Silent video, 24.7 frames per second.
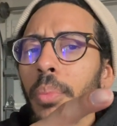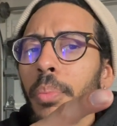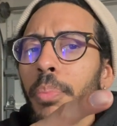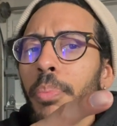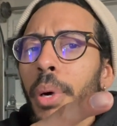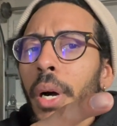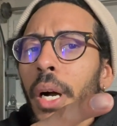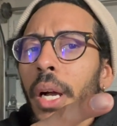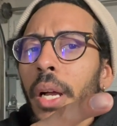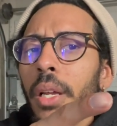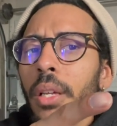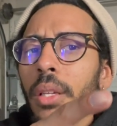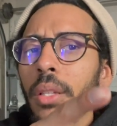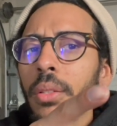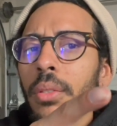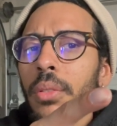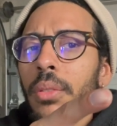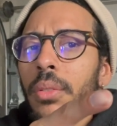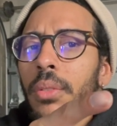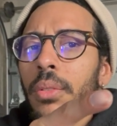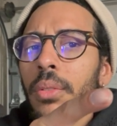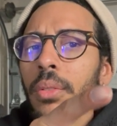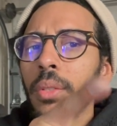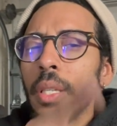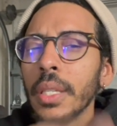But
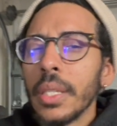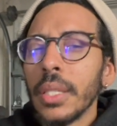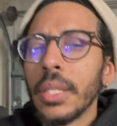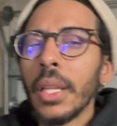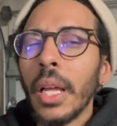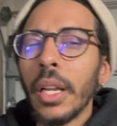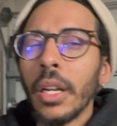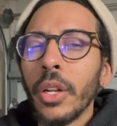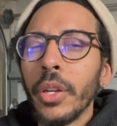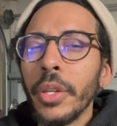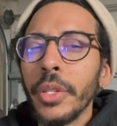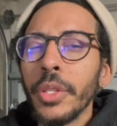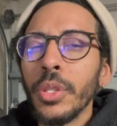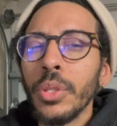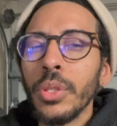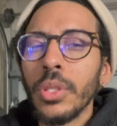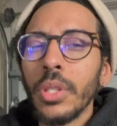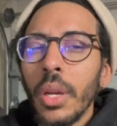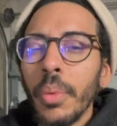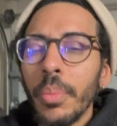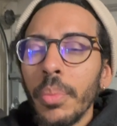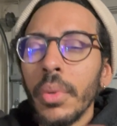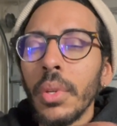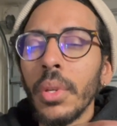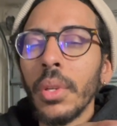this is not a good
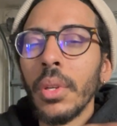two-step.